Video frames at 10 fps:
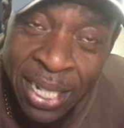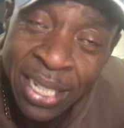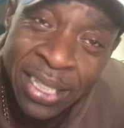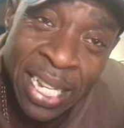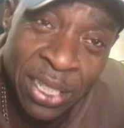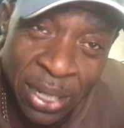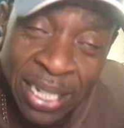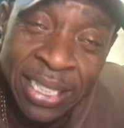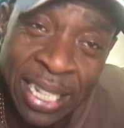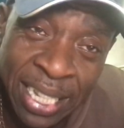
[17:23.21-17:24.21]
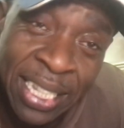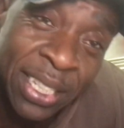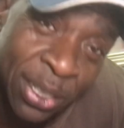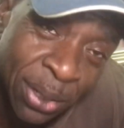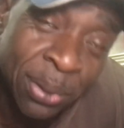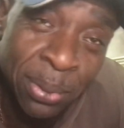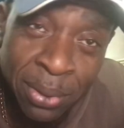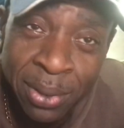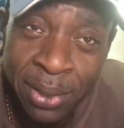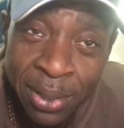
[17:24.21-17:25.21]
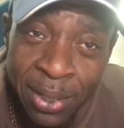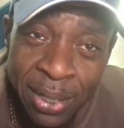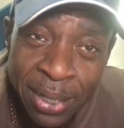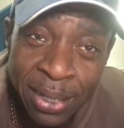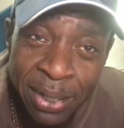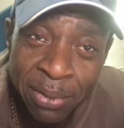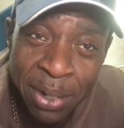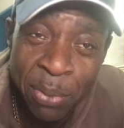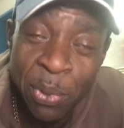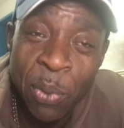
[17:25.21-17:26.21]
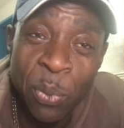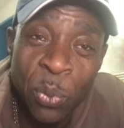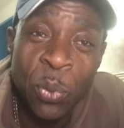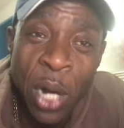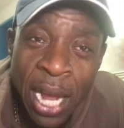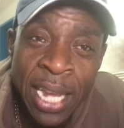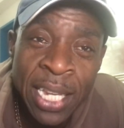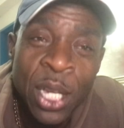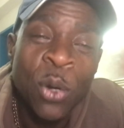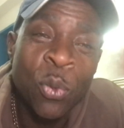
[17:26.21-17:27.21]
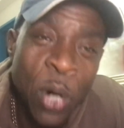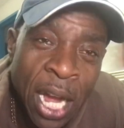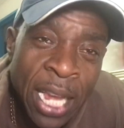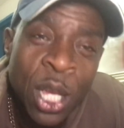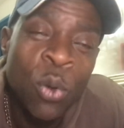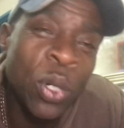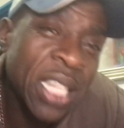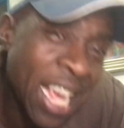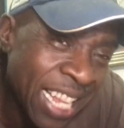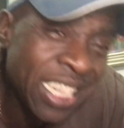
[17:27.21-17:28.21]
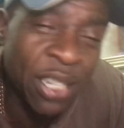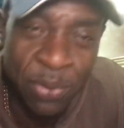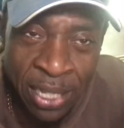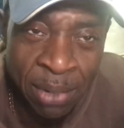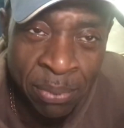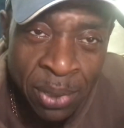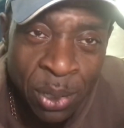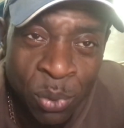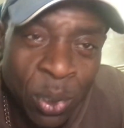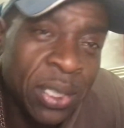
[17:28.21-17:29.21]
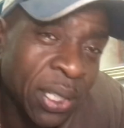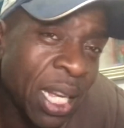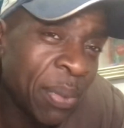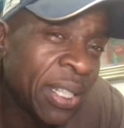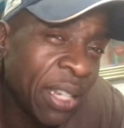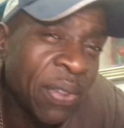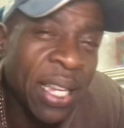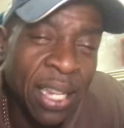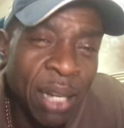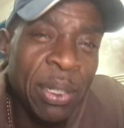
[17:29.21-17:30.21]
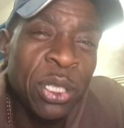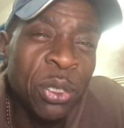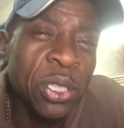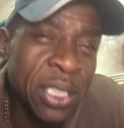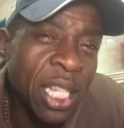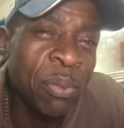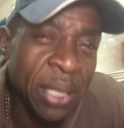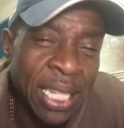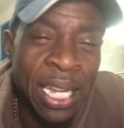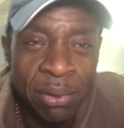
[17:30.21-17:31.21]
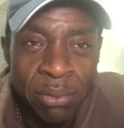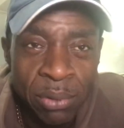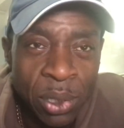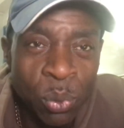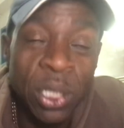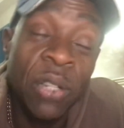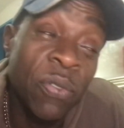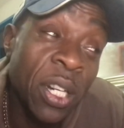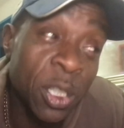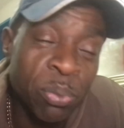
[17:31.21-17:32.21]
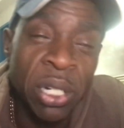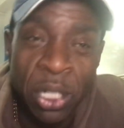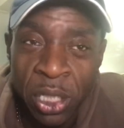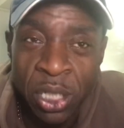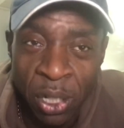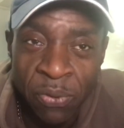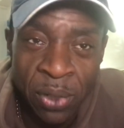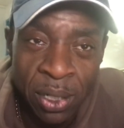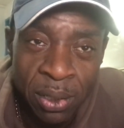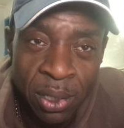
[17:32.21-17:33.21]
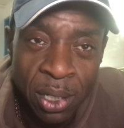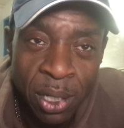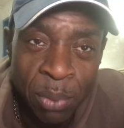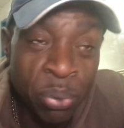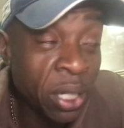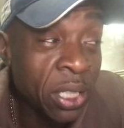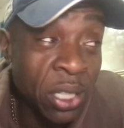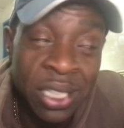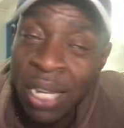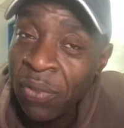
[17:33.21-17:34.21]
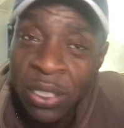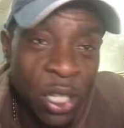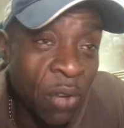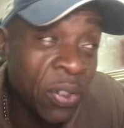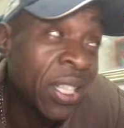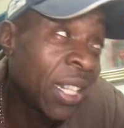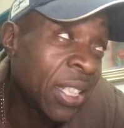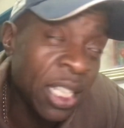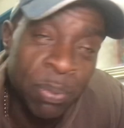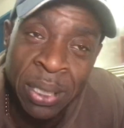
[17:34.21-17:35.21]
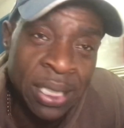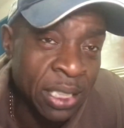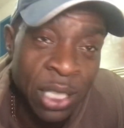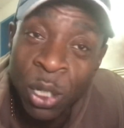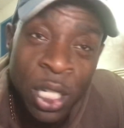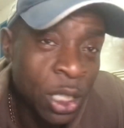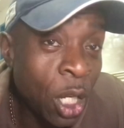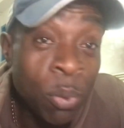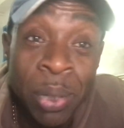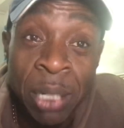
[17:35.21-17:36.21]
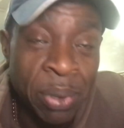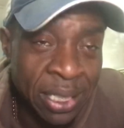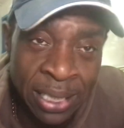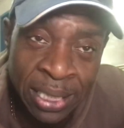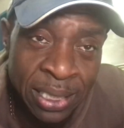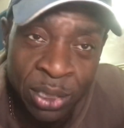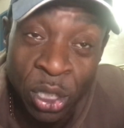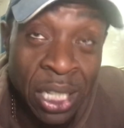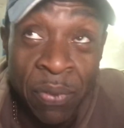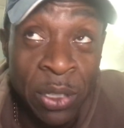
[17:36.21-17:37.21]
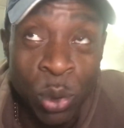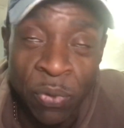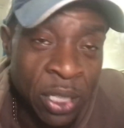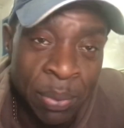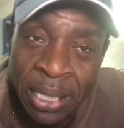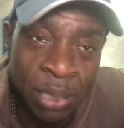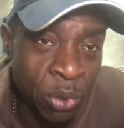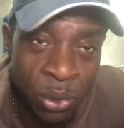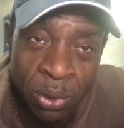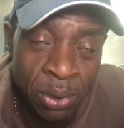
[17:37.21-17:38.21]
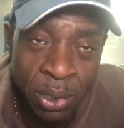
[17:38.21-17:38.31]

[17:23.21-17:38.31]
They're not in the EU. Right? Well, why would any of them want to come and live here? I mean, you just tell me that. What the fuck has Britain got to offer? Britain has got nothing to offer. None of these business, no big business, got nothing to offer them anymore.